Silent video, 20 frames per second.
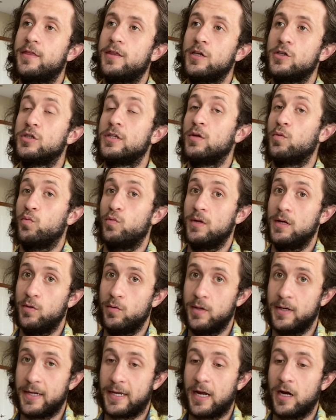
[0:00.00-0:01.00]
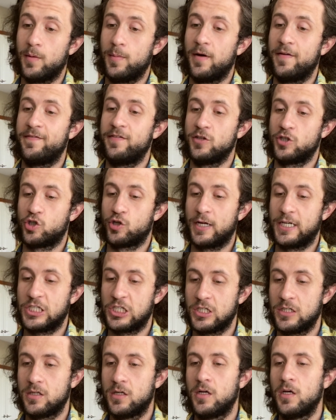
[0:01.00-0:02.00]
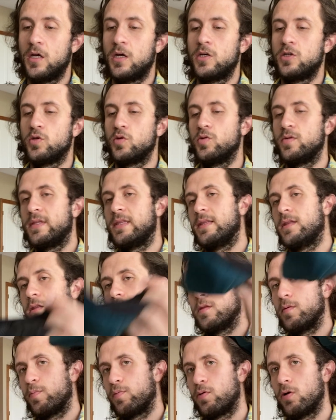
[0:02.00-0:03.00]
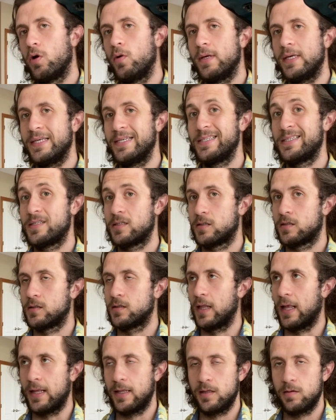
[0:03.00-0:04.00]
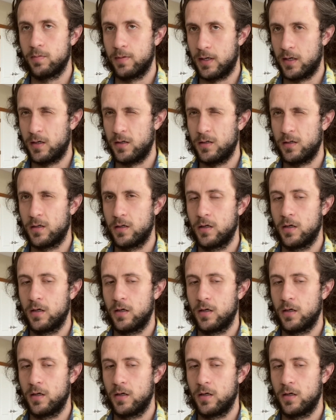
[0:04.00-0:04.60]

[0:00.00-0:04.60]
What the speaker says: so they really, really care about filtration. So the Pro is slightly better.